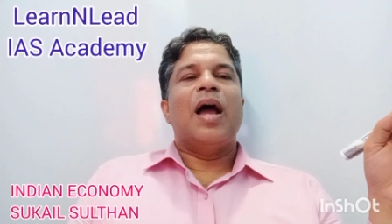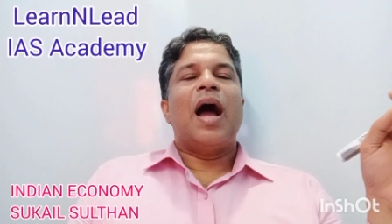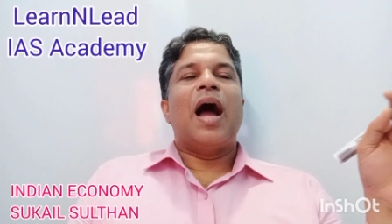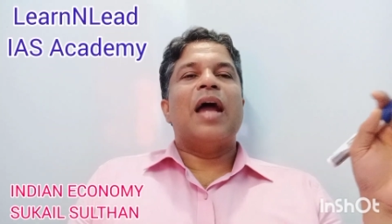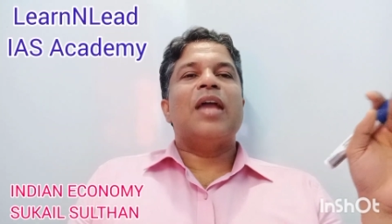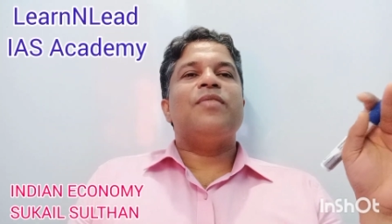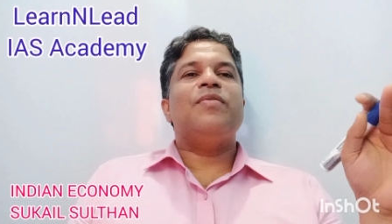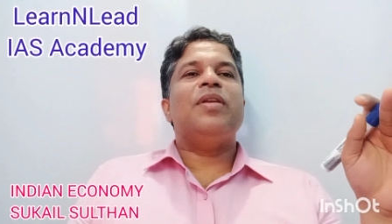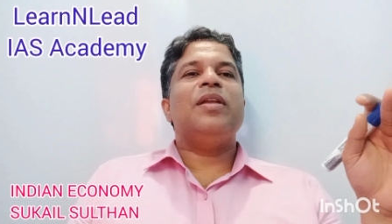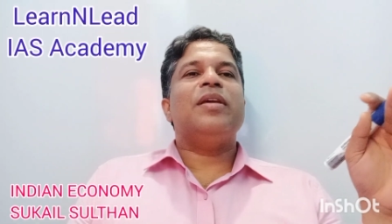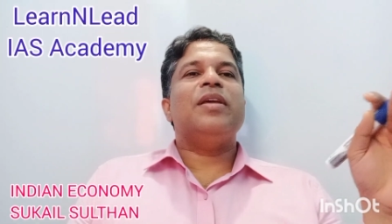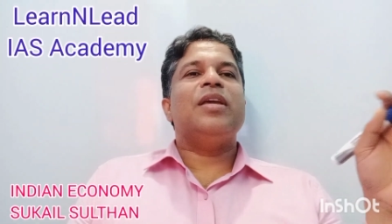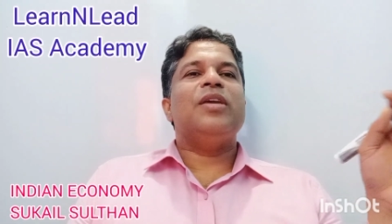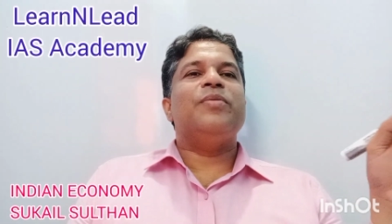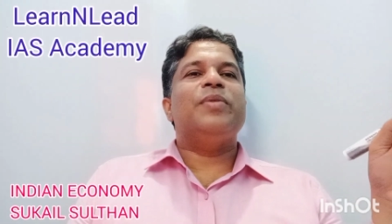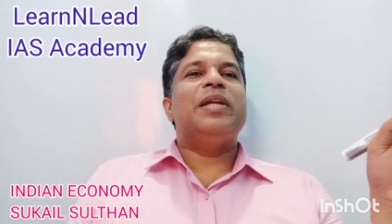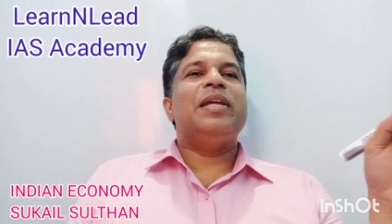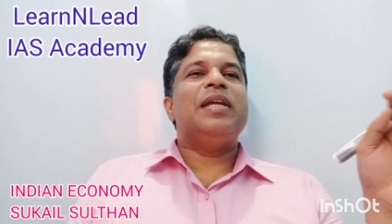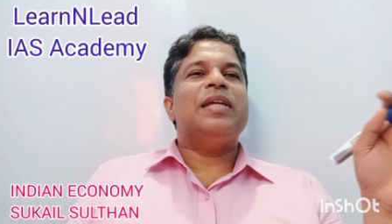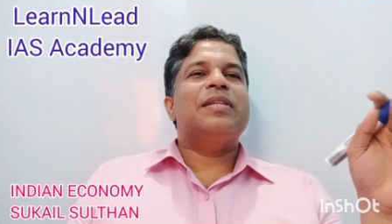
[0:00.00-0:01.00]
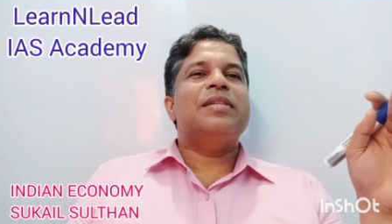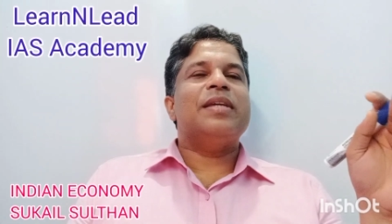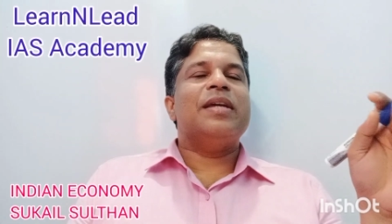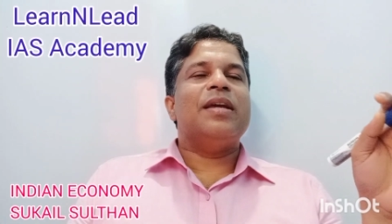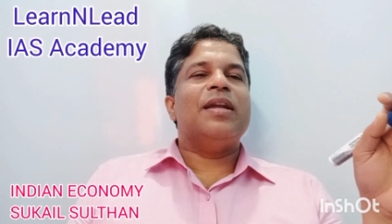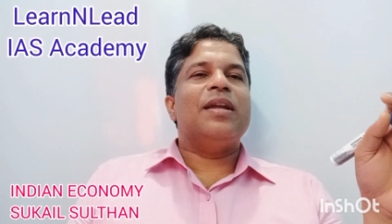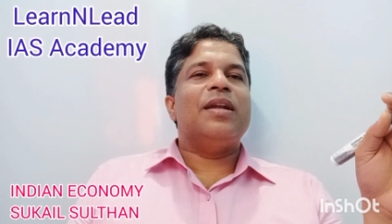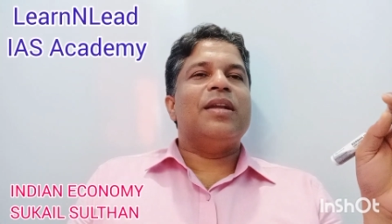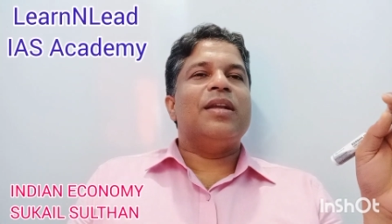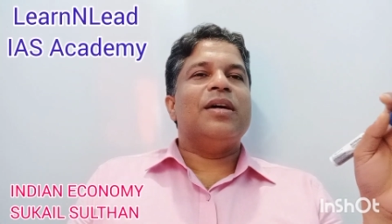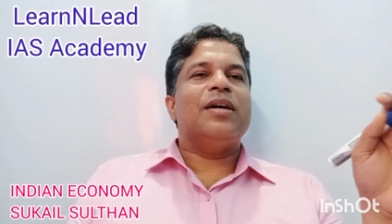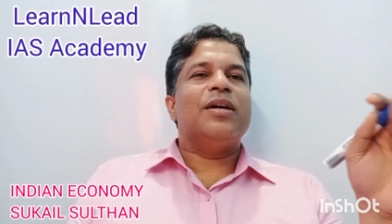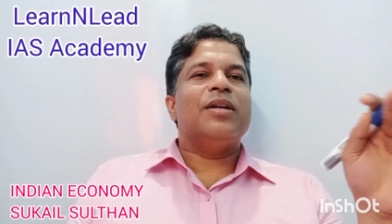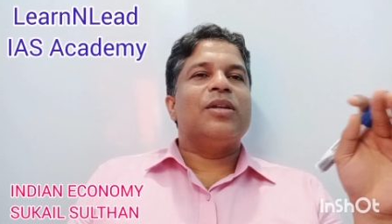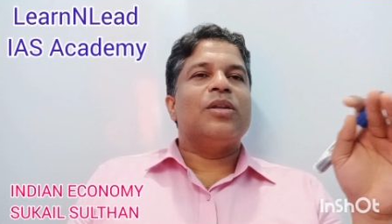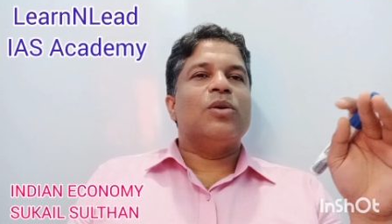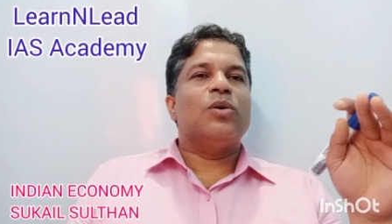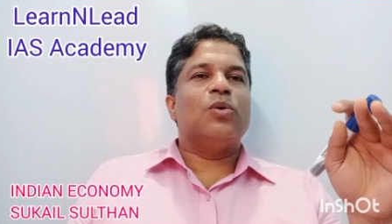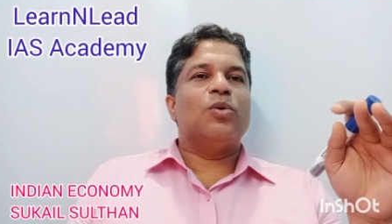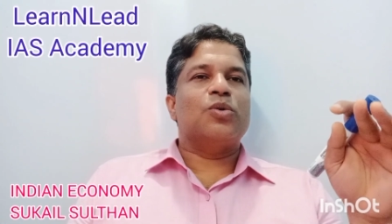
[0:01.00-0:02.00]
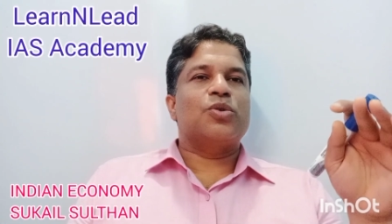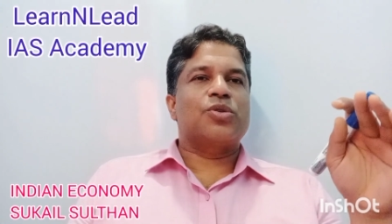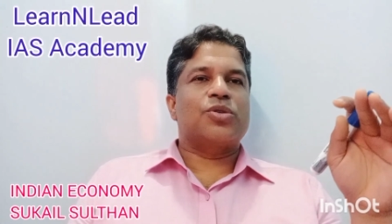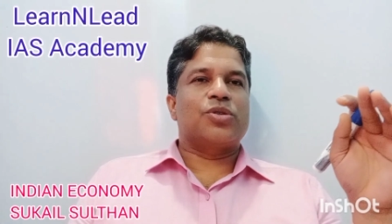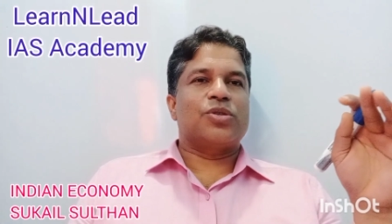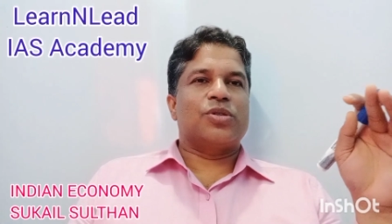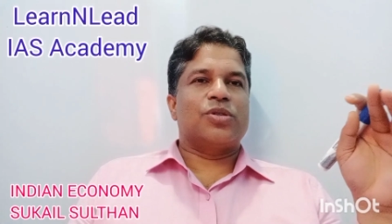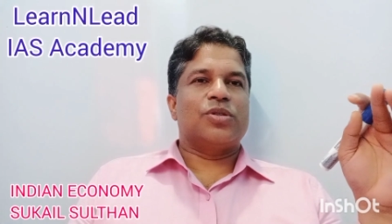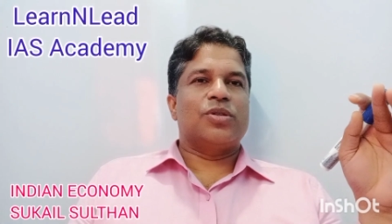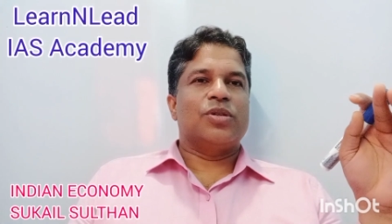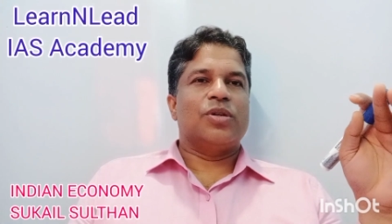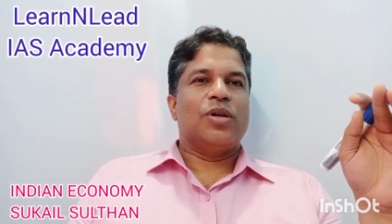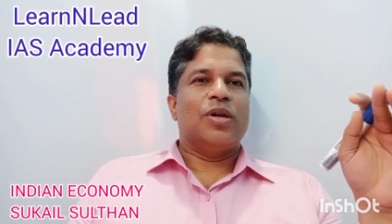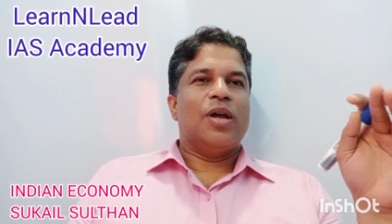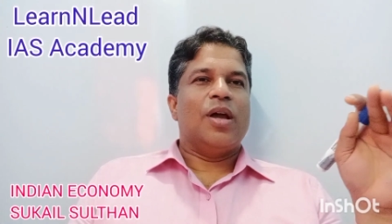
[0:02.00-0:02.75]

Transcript: I will give detailed notes